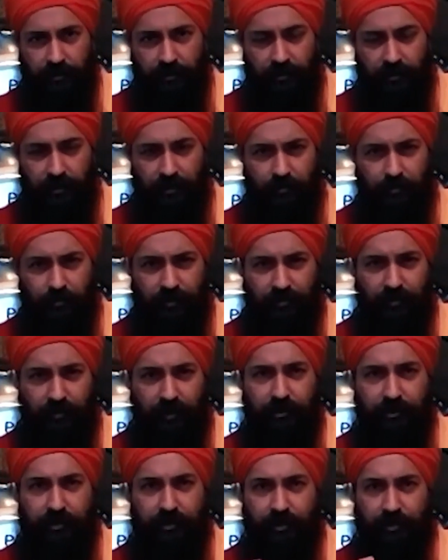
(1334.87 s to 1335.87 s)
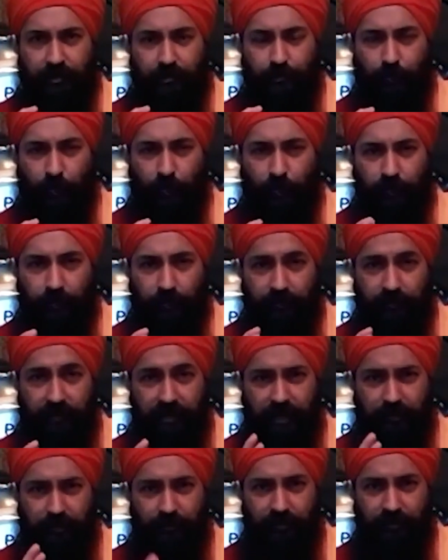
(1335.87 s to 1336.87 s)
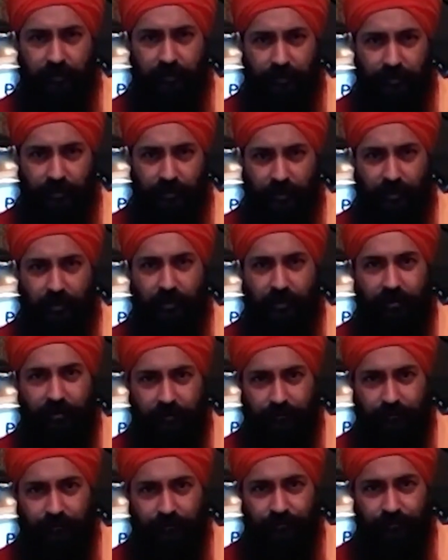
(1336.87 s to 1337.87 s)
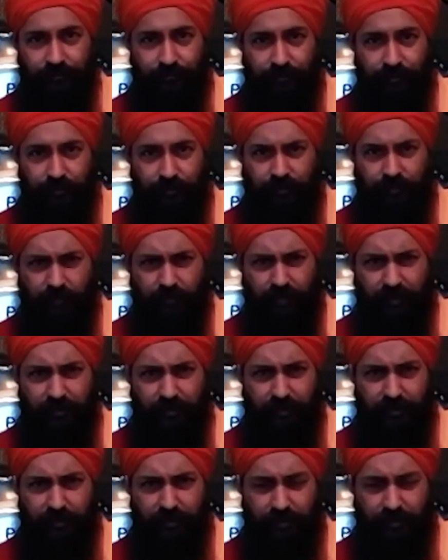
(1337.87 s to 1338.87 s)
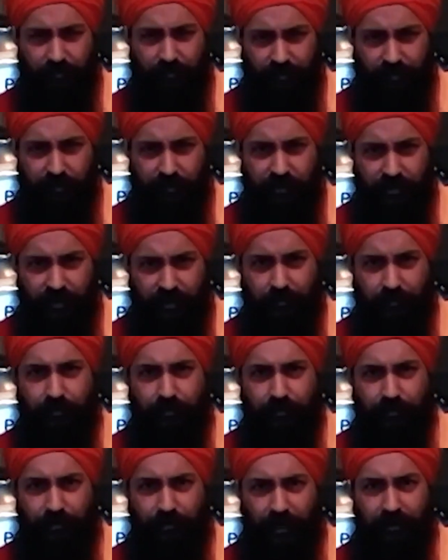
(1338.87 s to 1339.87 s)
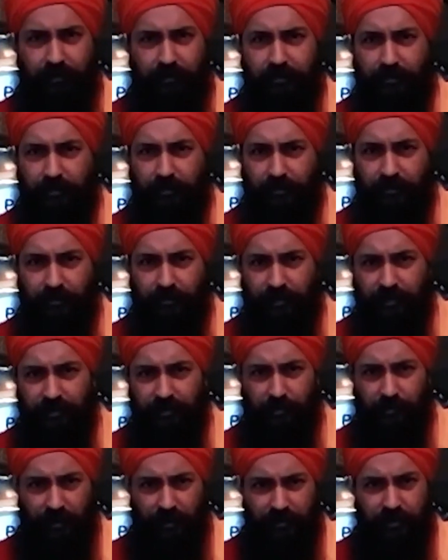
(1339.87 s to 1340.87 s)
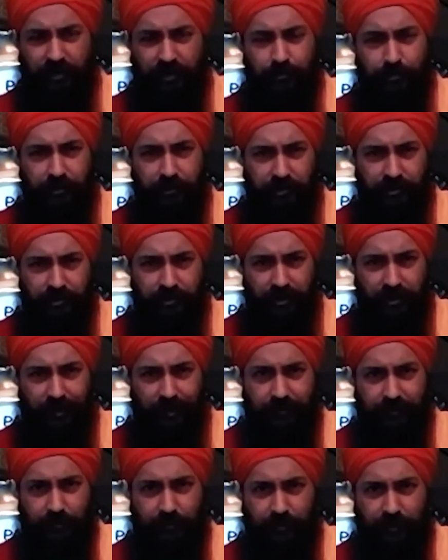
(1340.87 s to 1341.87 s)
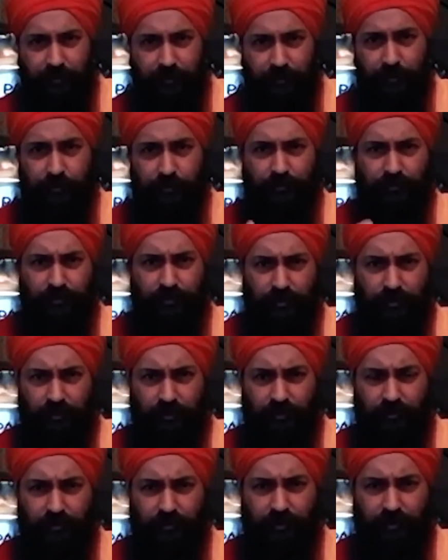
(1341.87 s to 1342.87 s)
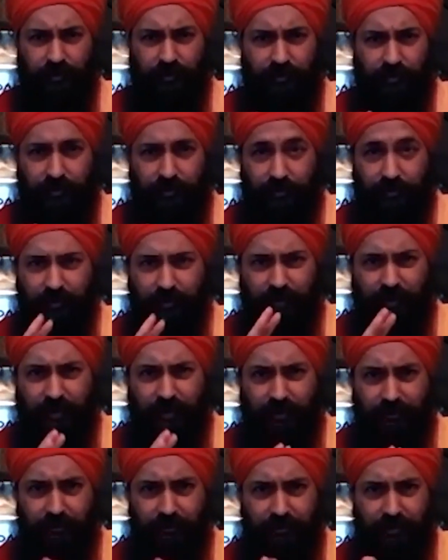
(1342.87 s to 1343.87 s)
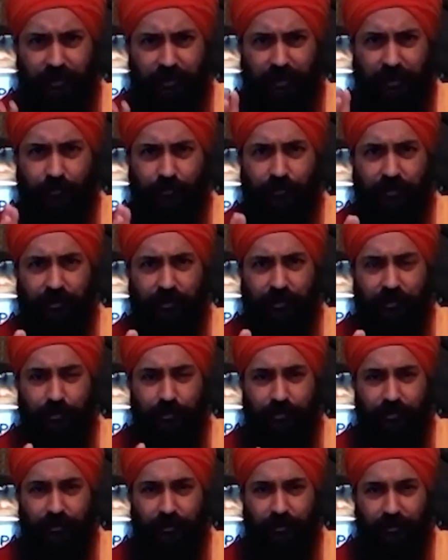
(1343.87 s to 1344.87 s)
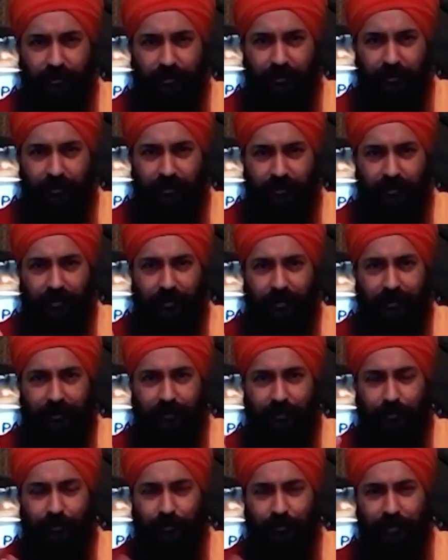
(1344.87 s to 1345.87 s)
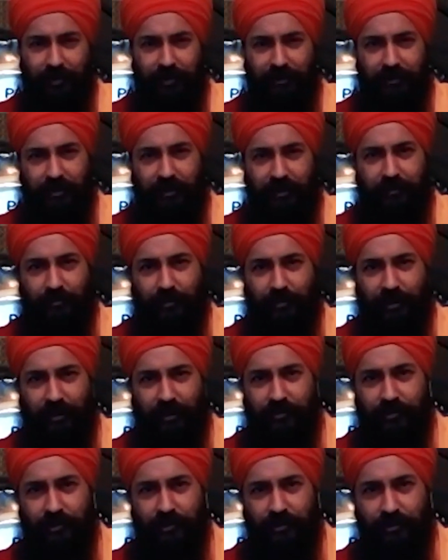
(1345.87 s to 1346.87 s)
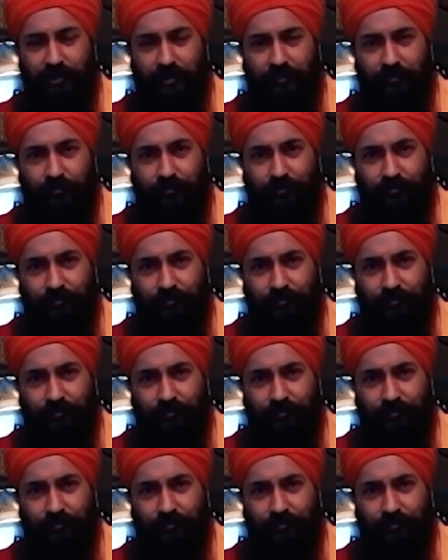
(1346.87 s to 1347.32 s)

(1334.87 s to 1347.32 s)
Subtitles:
the perfection of sound, it is called. So this is the first step to that, although there's much deeper science, but those of you new, this is good enough. Start with this, and you shall attain Vakya Sidhi,